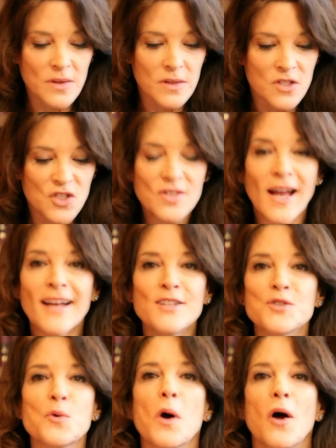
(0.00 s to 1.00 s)

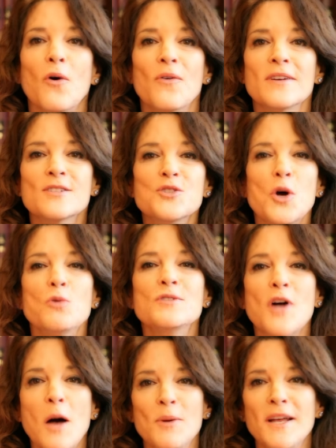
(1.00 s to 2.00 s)
status quo, so
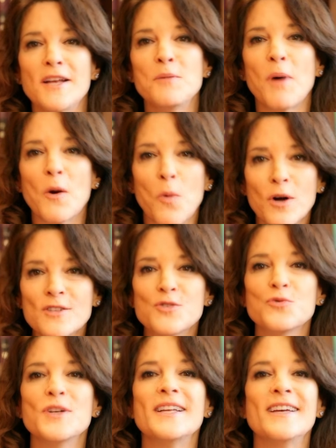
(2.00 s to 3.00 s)
dominated by Wall
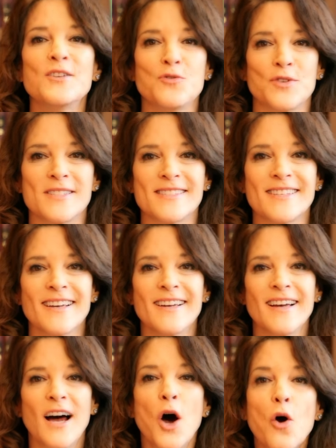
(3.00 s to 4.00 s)
Street interests,
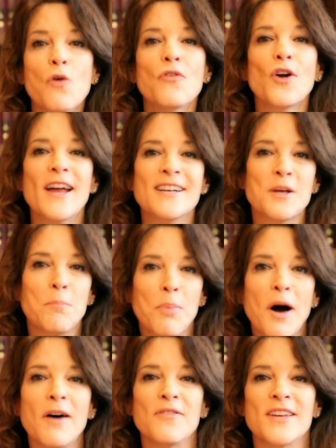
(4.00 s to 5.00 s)
over and
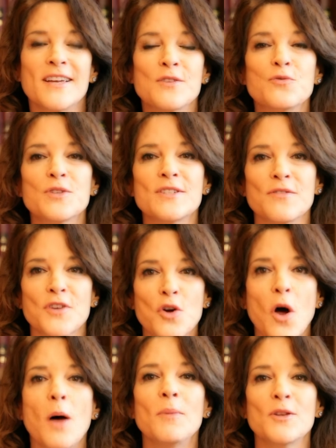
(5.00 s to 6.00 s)
above the interests of the
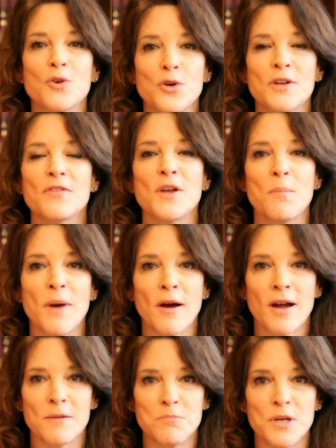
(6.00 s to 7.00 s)
common good of the
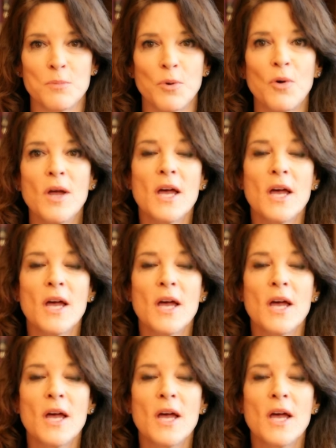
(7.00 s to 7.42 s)
American people.